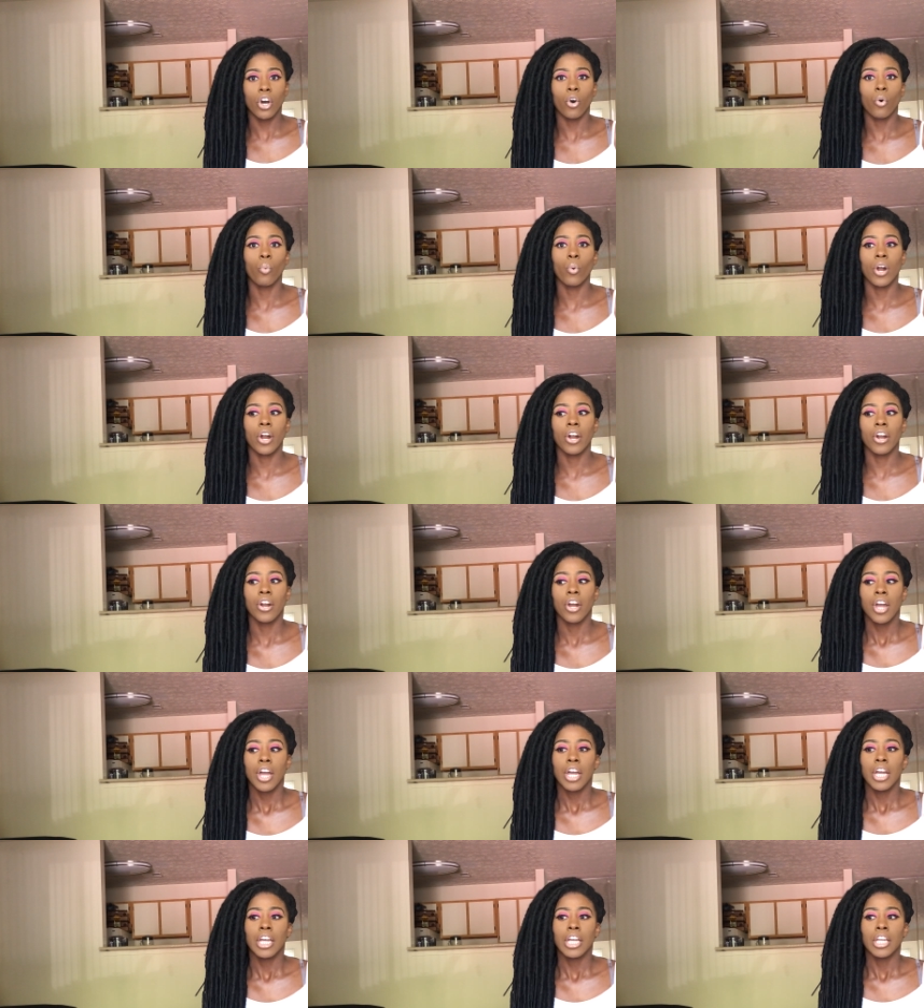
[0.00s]
where
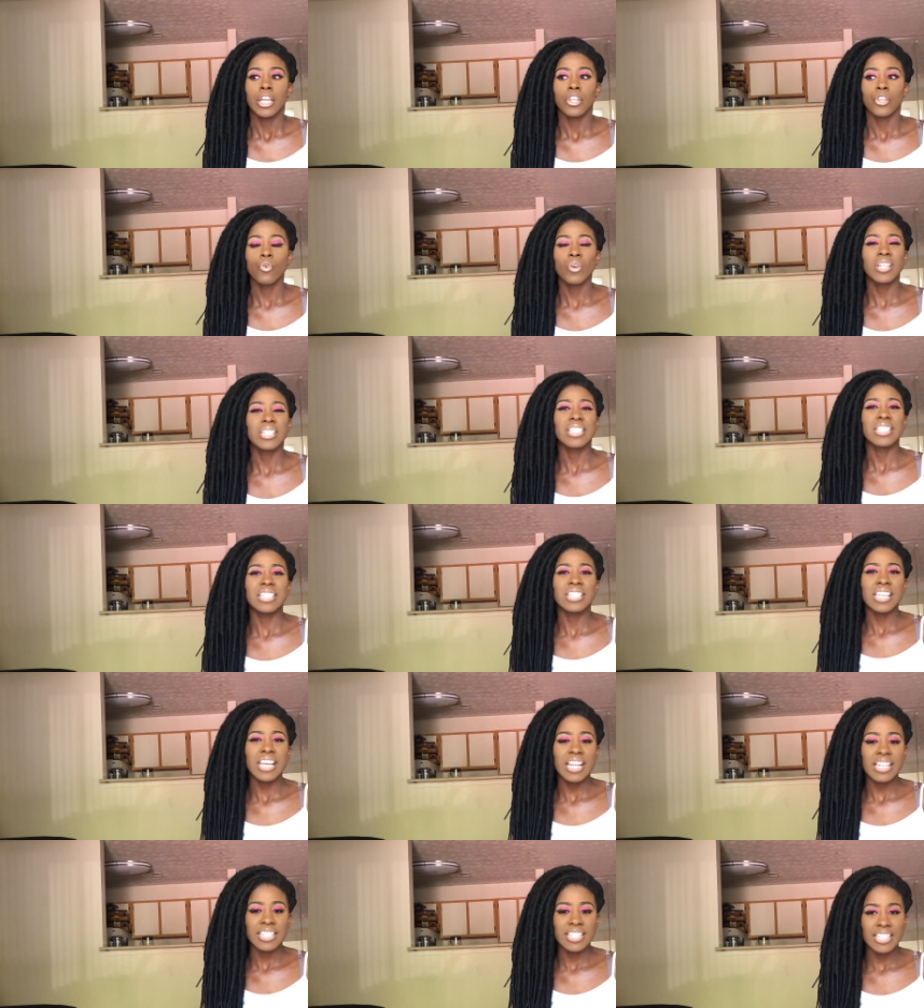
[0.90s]
you can
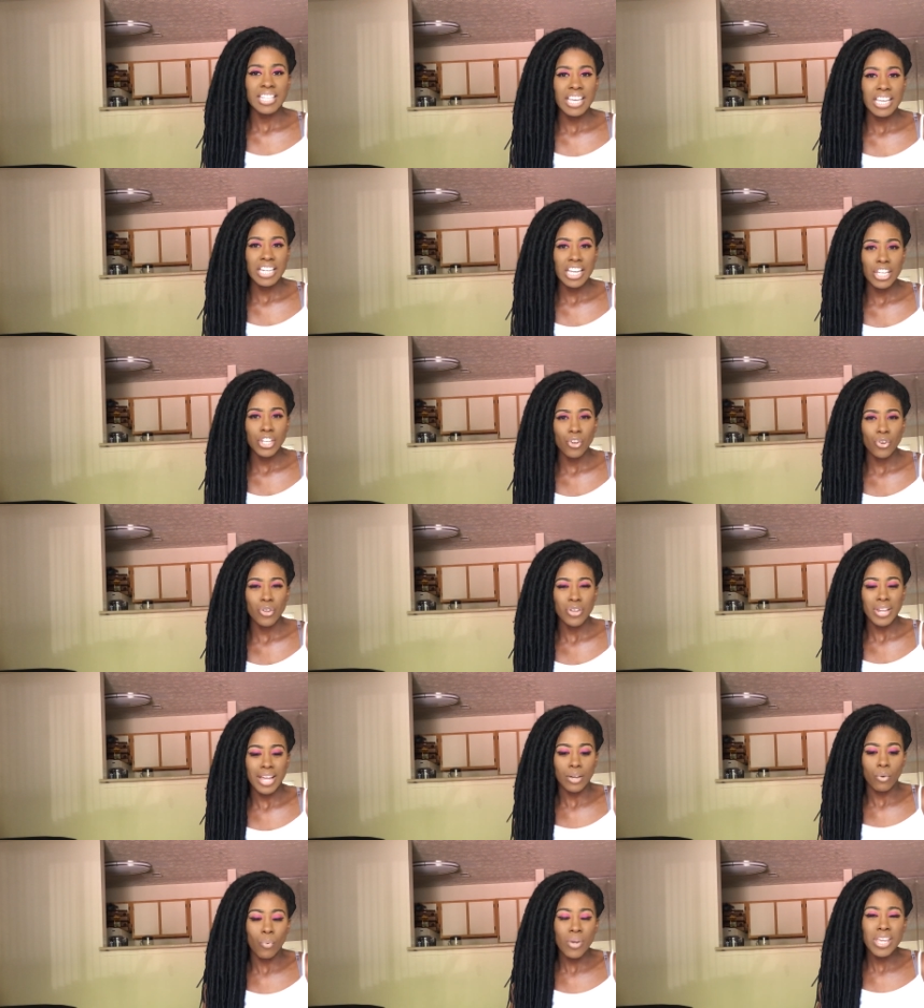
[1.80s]
sense it,
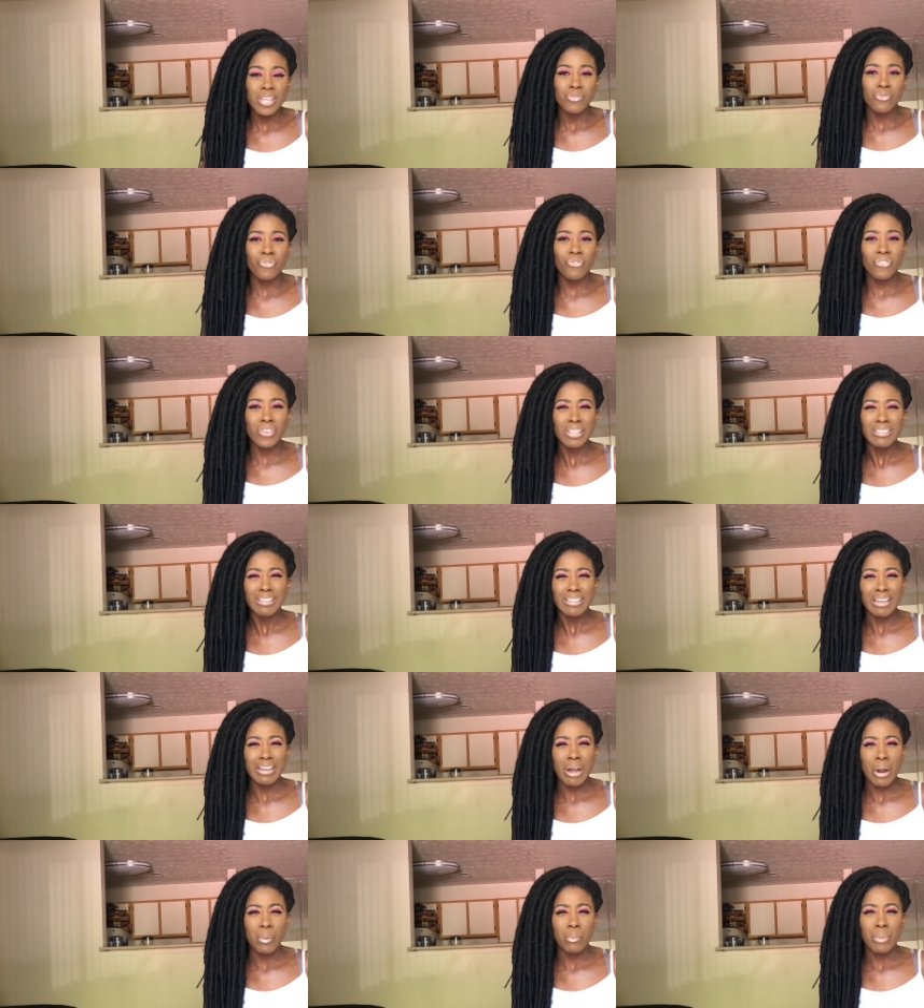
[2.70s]
and we can feel it
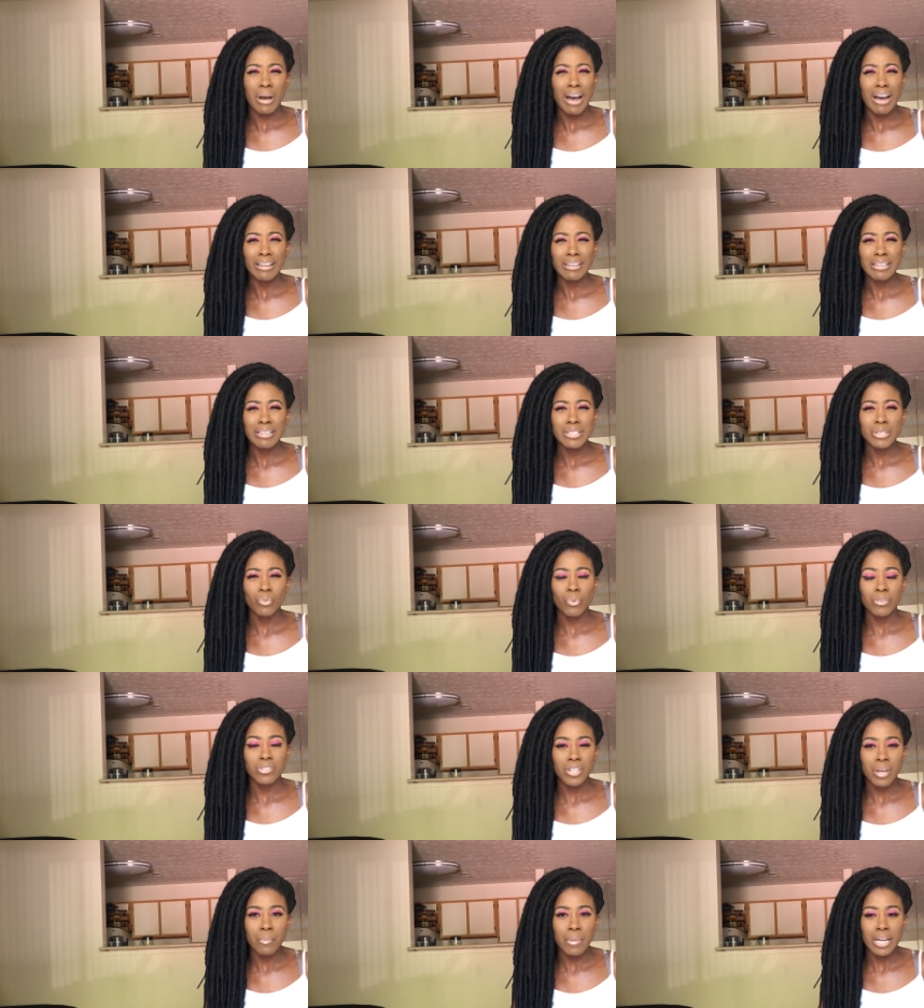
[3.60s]
in our bodies when
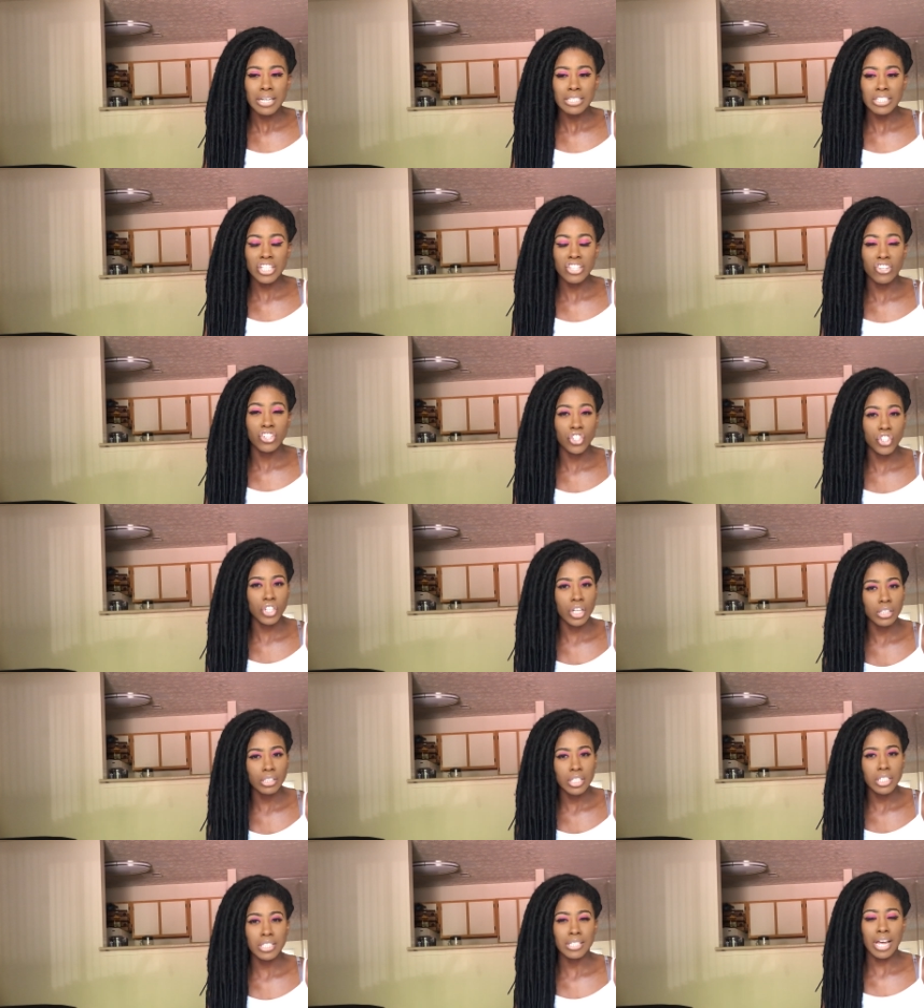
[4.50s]
somebody's either
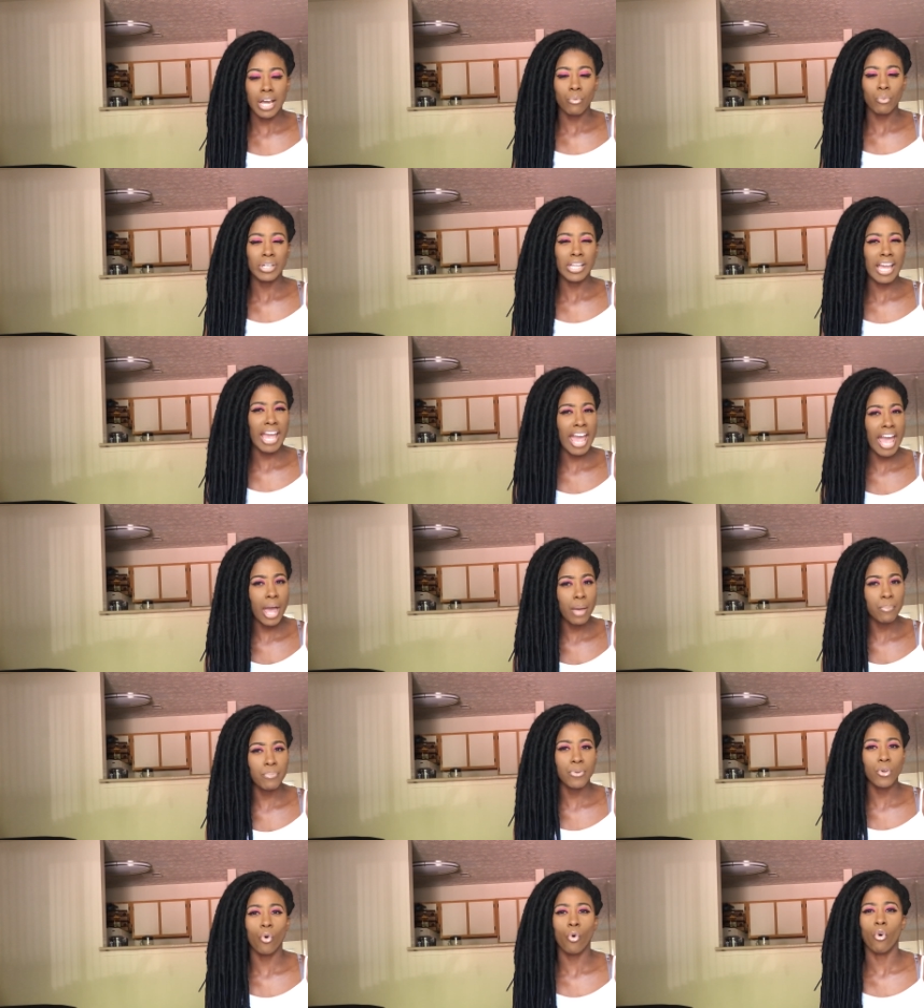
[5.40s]
jealous, not really
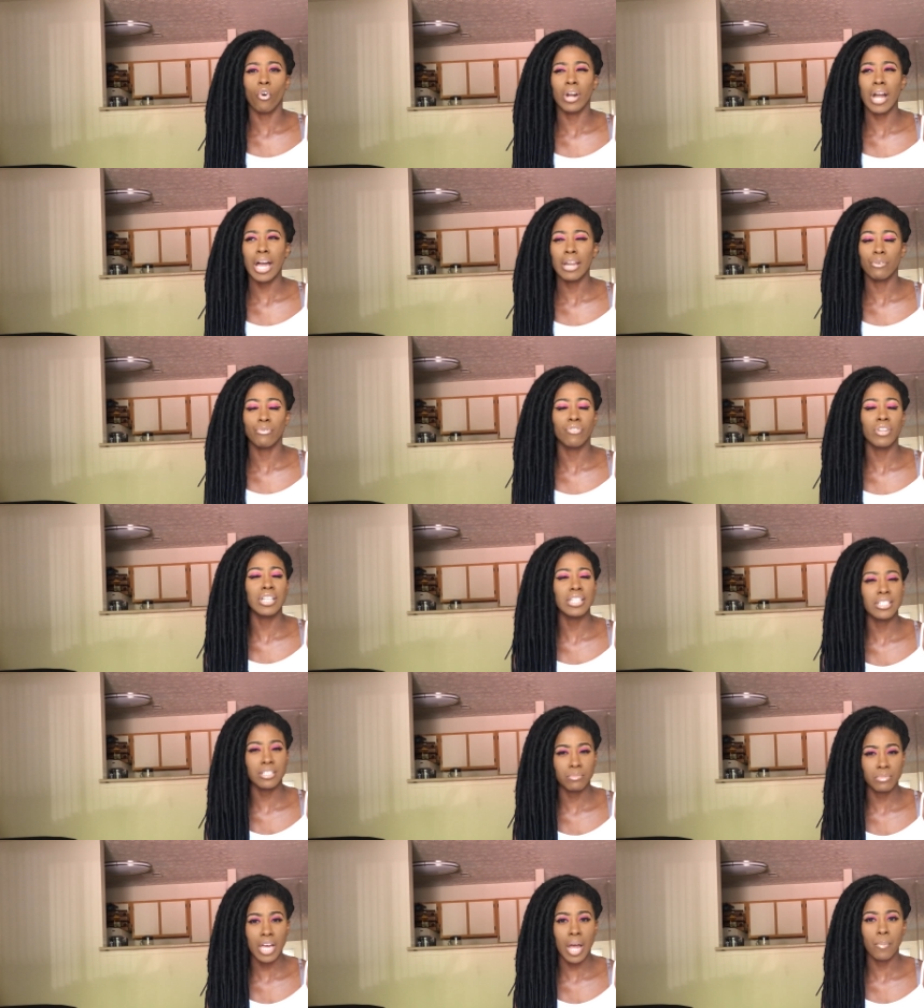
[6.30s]
happy, or kind of feeling
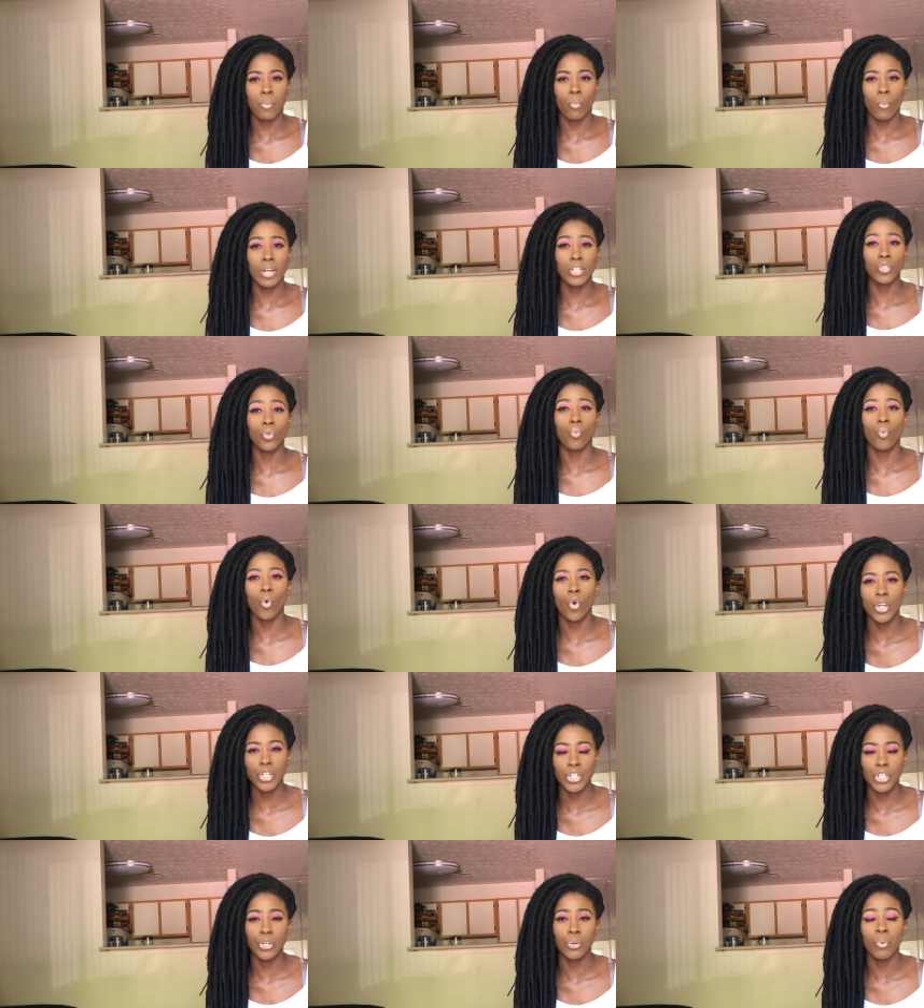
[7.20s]
some type of way
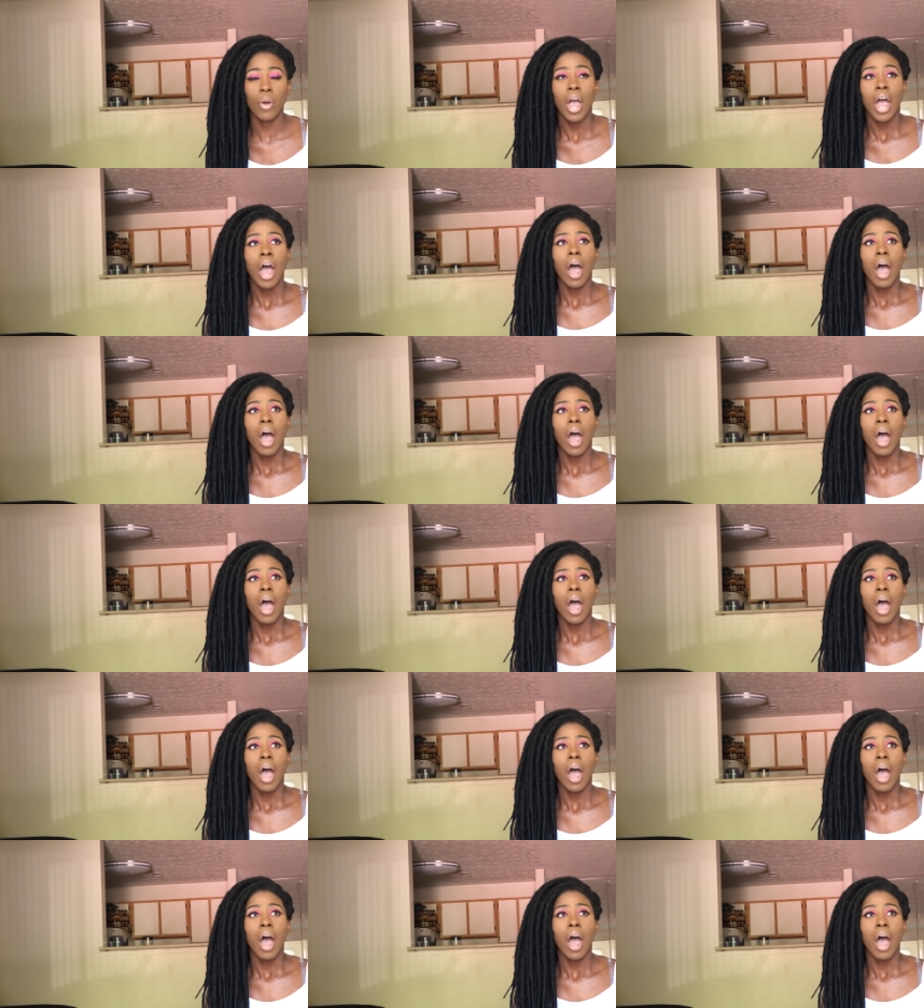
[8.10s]
toward you.